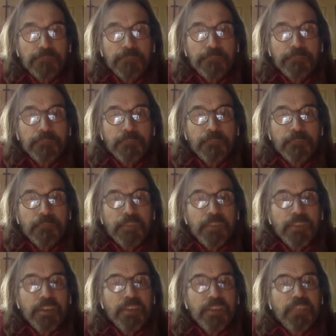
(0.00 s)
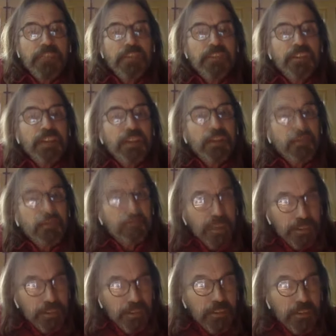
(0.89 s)
Mm-hmm. He said that
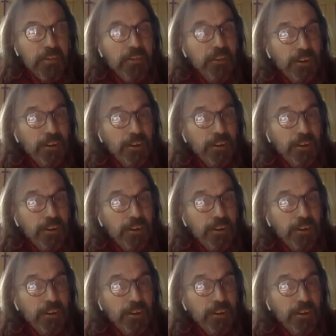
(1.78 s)
meant an